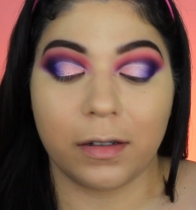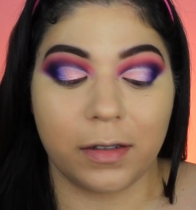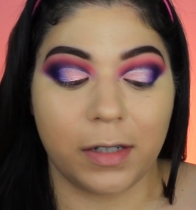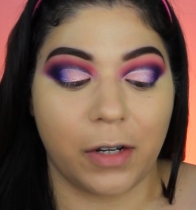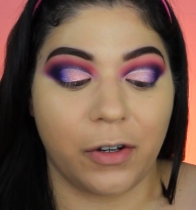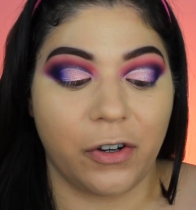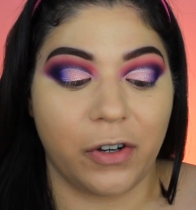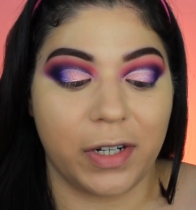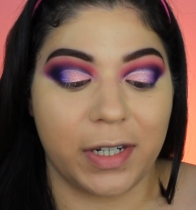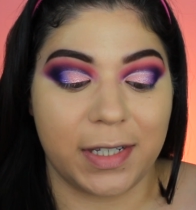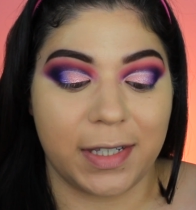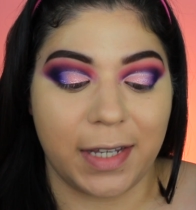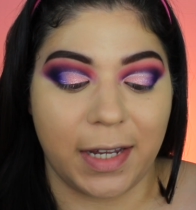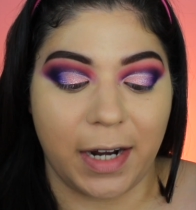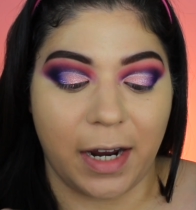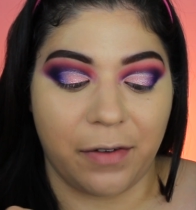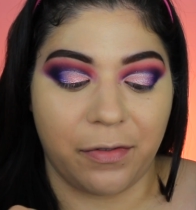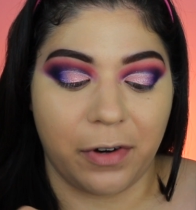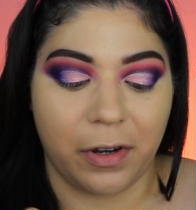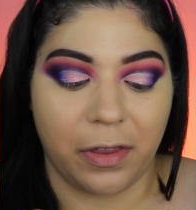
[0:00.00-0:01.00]
Now I'm going to
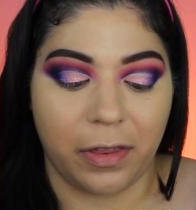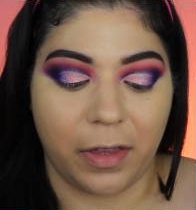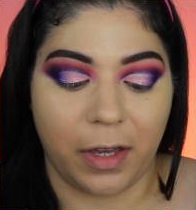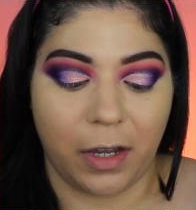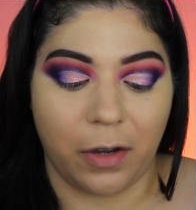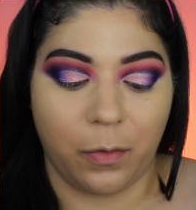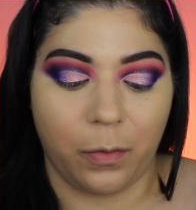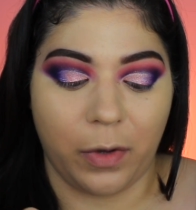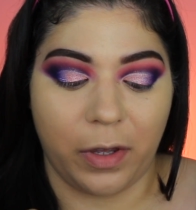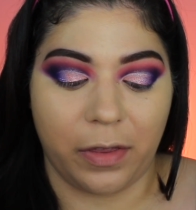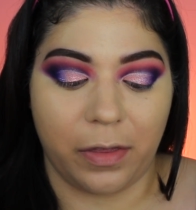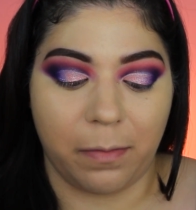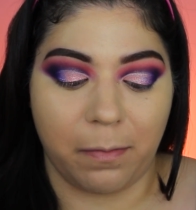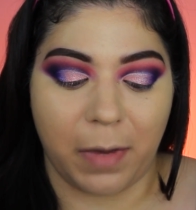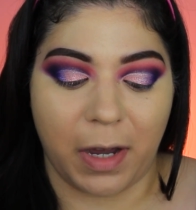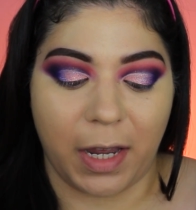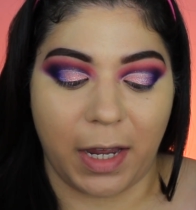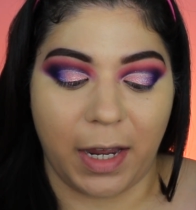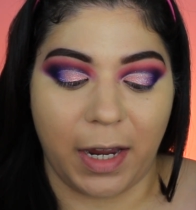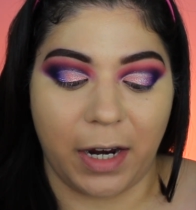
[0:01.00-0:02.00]
set everything with
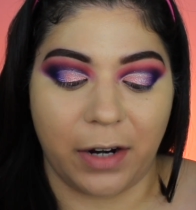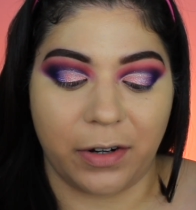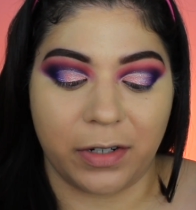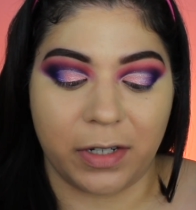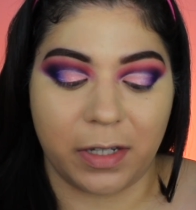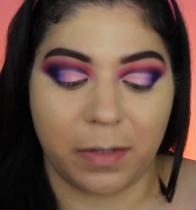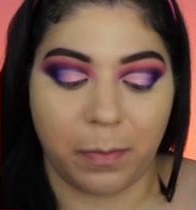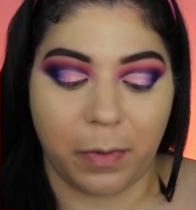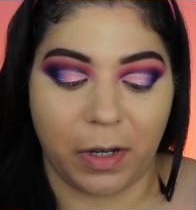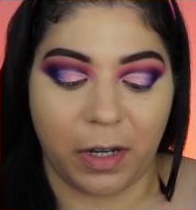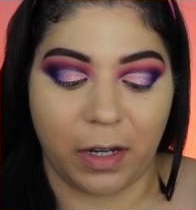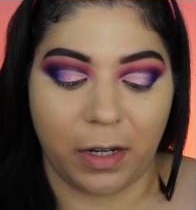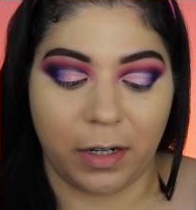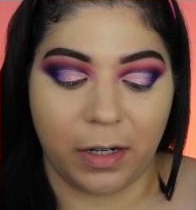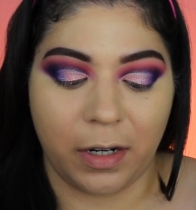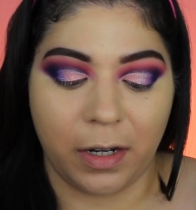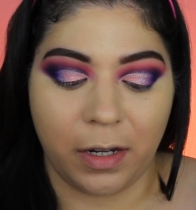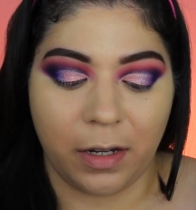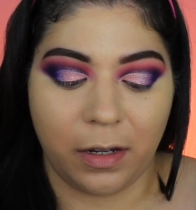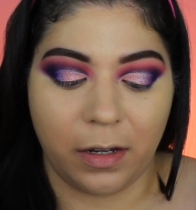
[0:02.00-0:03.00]
my
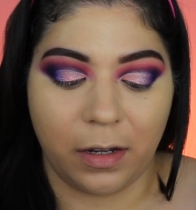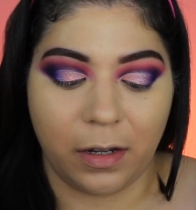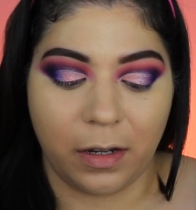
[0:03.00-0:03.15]
Airspun